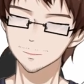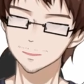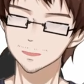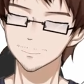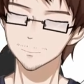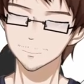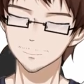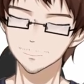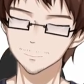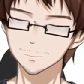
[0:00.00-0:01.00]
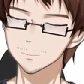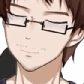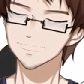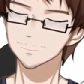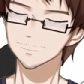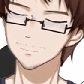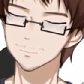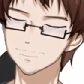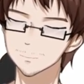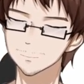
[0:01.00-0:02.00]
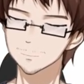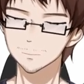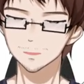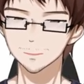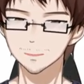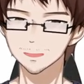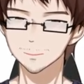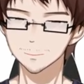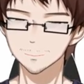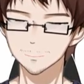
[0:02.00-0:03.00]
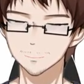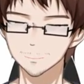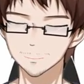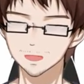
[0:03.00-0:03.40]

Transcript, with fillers: R-Force members and Twitch watchers too and editing stream.